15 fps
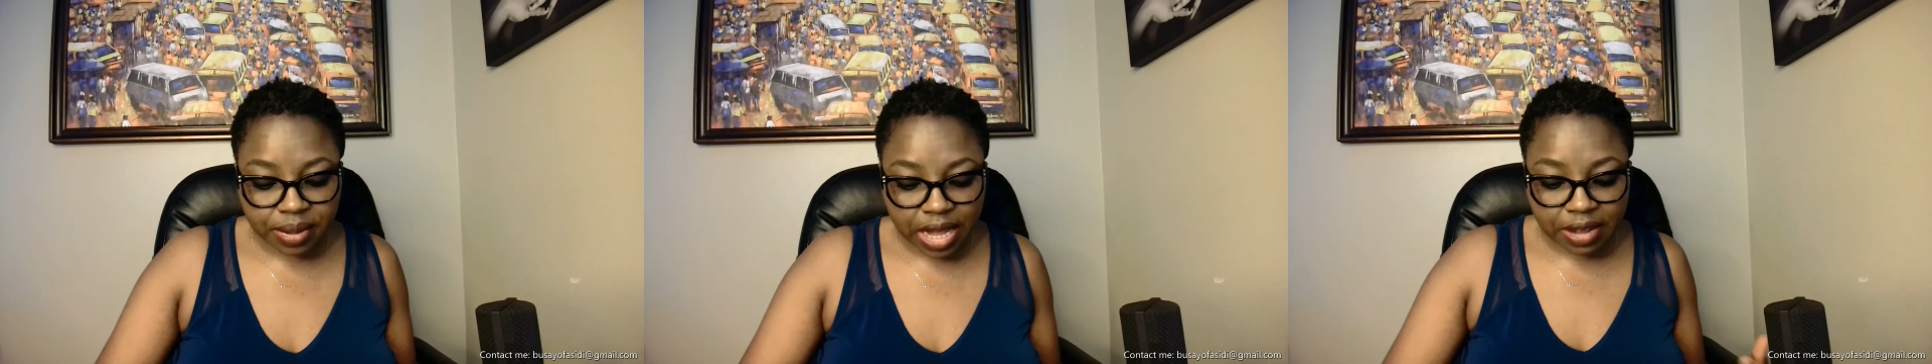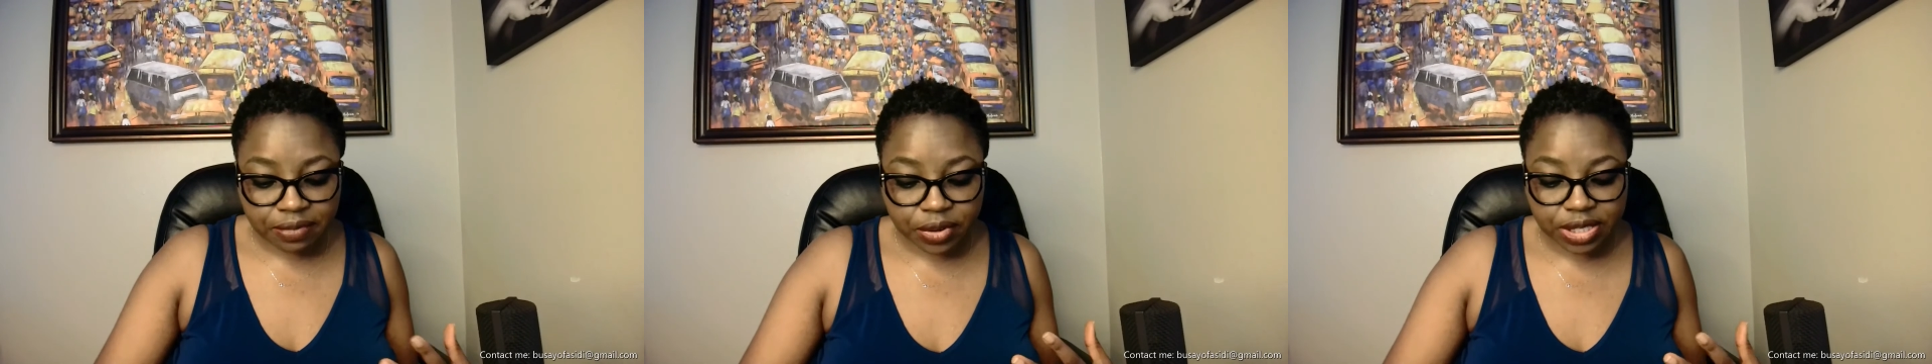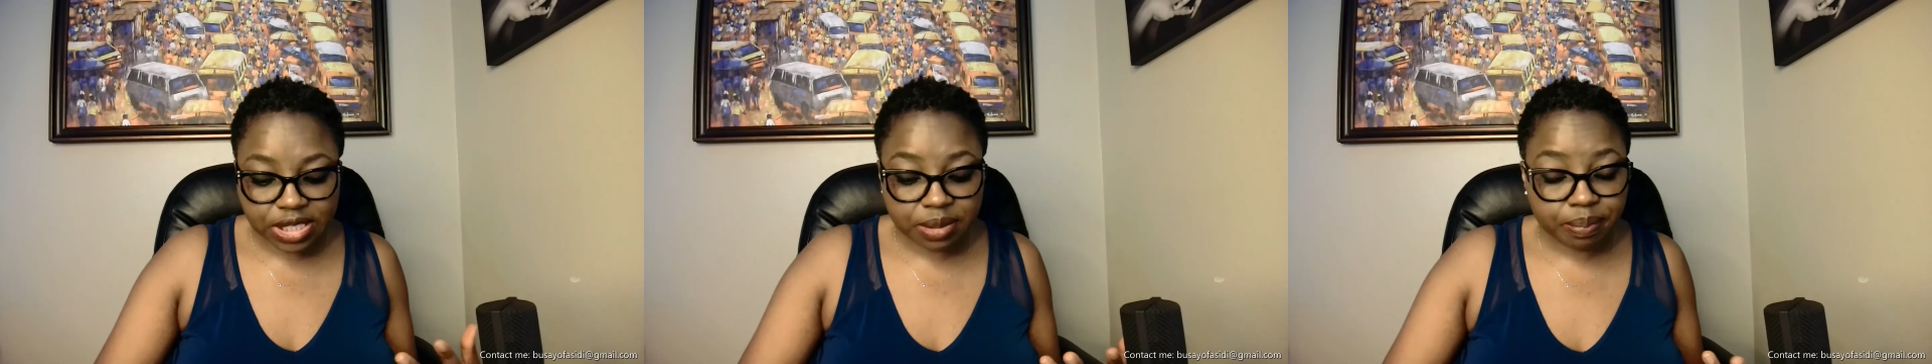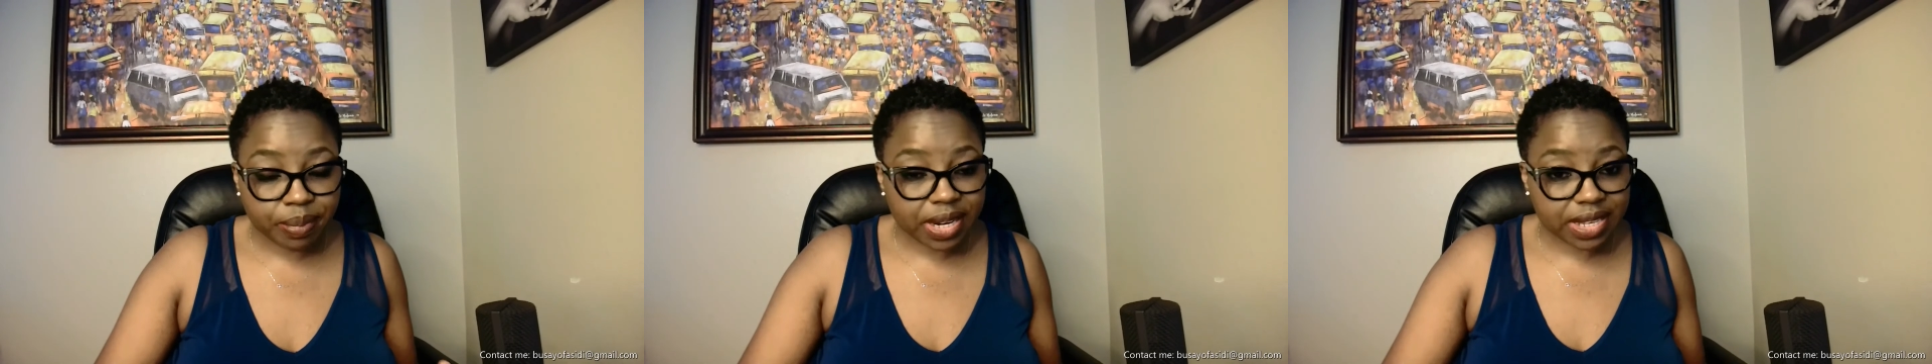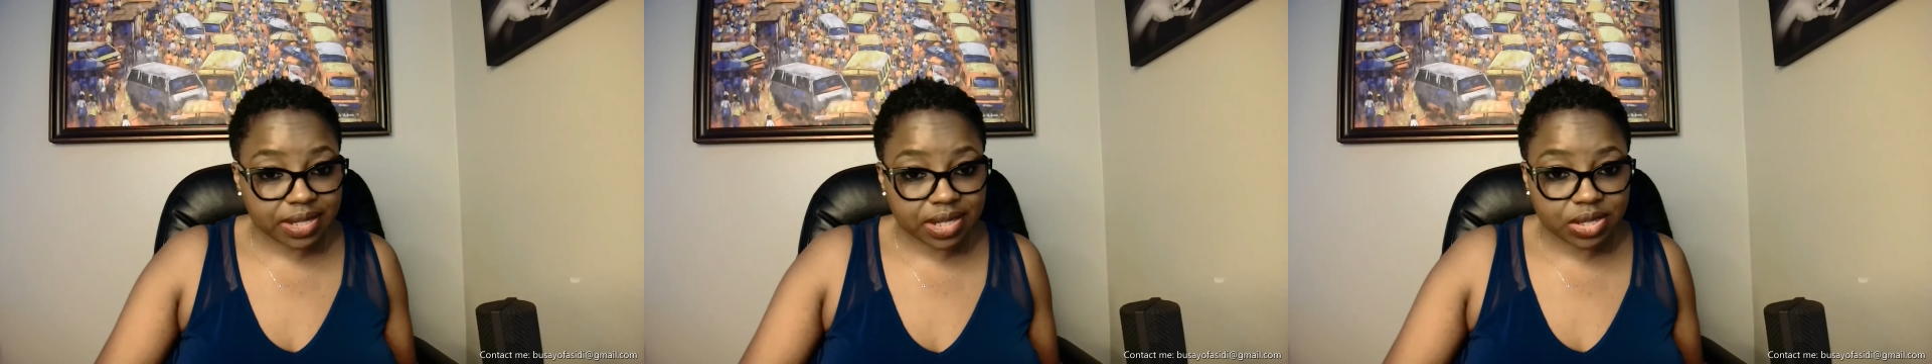avoiding
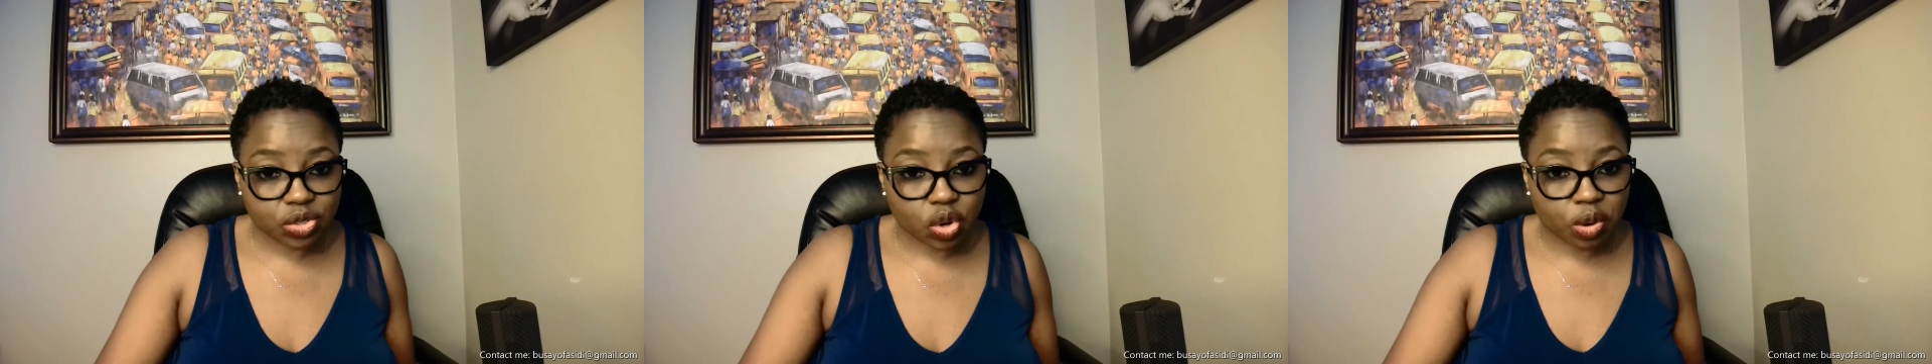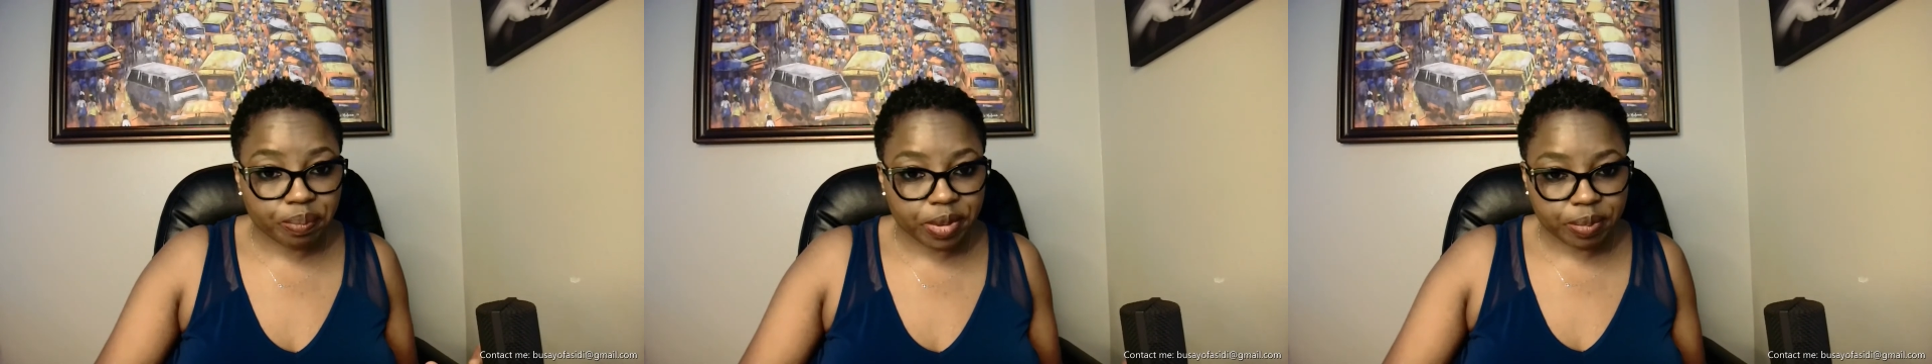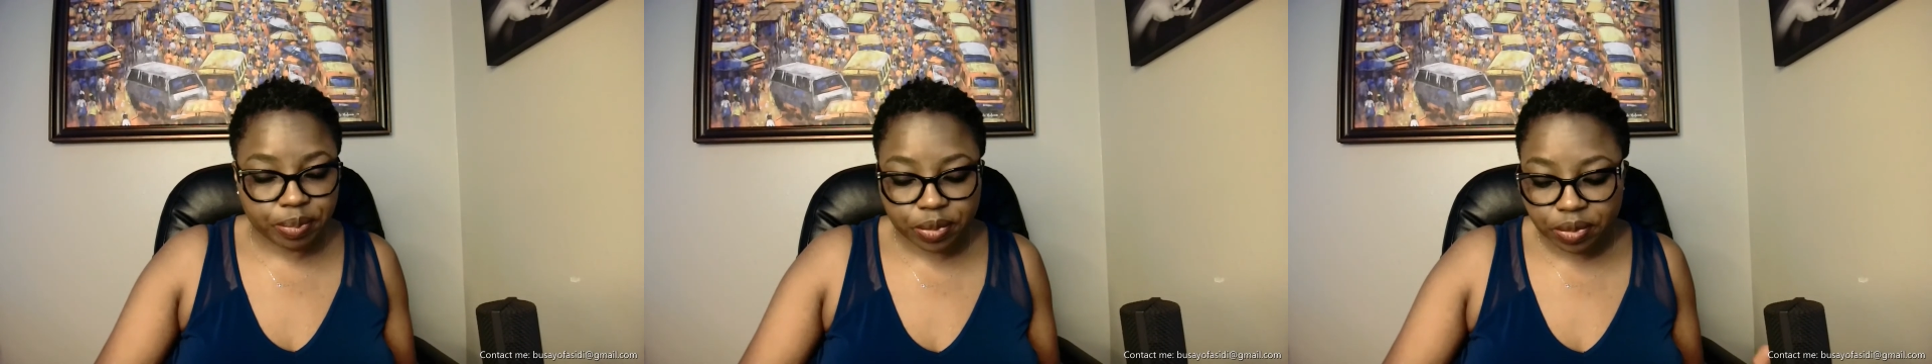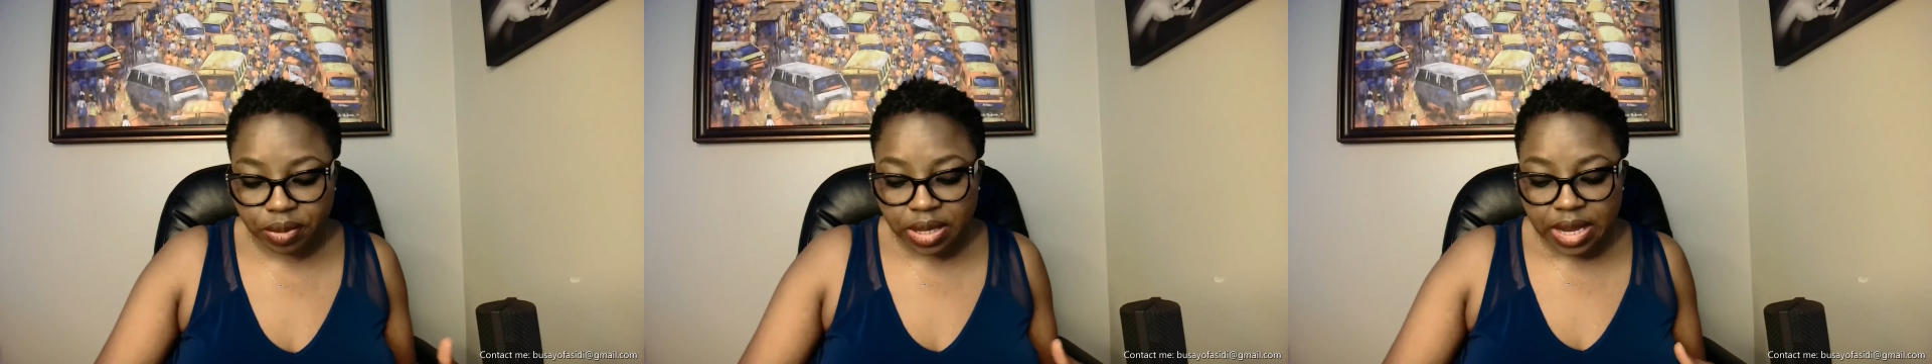places or people